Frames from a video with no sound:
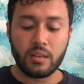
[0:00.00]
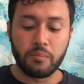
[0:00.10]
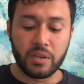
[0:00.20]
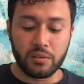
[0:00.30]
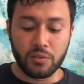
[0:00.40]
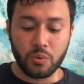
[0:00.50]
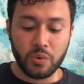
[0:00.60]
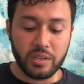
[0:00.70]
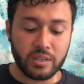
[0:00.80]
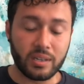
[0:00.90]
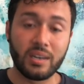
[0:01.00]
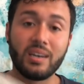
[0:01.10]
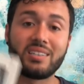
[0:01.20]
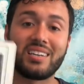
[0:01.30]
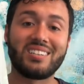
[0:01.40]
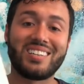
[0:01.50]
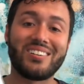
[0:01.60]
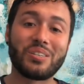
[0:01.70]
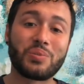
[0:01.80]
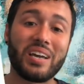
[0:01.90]
Middle of the week,
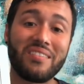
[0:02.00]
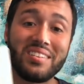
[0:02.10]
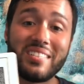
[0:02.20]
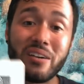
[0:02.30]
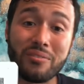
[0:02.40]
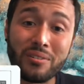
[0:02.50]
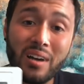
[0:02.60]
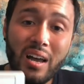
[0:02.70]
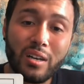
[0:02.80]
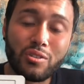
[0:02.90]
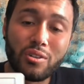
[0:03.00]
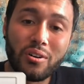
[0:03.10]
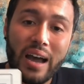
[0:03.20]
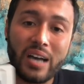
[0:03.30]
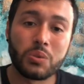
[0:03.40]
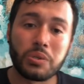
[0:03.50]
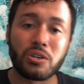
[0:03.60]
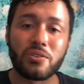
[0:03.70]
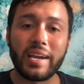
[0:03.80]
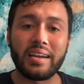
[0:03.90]
Sagittarius, we have the Devil. So as we're
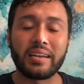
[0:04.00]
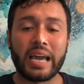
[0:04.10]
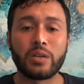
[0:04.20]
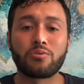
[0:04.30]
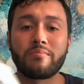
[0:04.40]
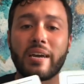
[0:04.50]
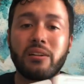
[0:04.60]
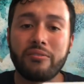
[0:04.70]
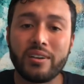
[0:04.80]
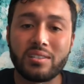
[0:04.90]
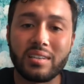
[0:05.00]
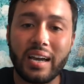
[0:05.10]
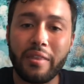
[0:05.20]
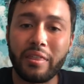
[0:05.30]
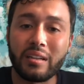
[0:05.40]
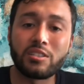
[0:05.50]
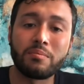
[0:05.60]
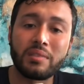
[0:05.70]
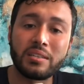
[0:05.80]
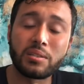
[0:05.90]
creating, as we're manifesting, I think
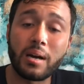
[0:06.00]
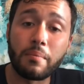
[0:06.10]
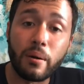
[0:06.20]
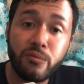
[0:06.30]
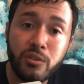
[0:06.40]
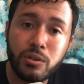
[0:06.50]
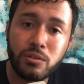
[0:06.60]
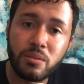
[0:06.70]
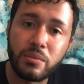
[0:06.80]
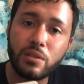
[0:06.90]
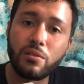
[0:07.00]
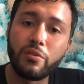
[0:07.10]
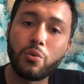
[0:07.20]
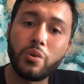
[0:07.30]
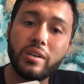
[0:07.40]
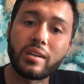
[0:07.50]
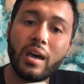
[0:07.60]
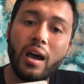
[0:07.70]
some things come up for you in the middle of the week.